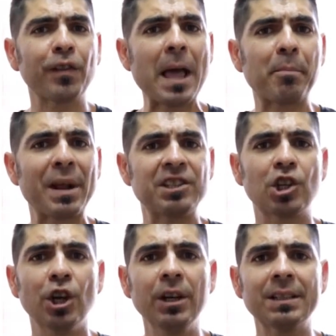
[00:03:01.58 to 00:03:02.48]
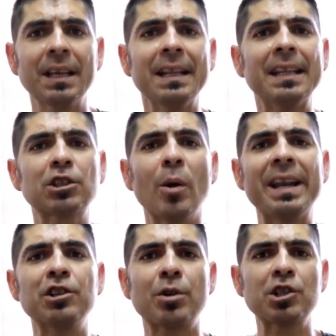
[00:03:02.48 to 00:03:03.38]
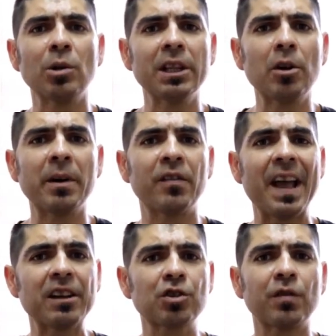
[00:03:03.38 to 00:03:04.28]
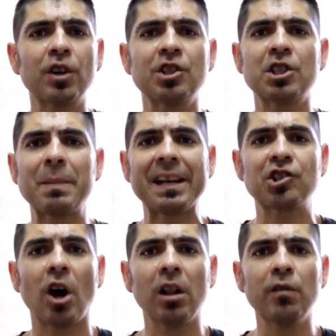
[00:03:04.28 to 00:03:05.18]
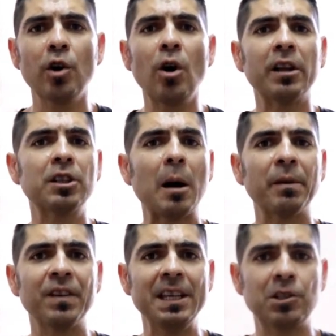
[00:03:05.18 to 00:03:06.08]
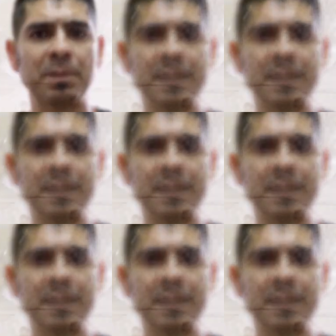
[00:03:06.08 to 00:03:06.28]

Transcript: flatbreads cooked, let's go ahead and drizzle a little bit of extra virgin Spanish olive oil on top of each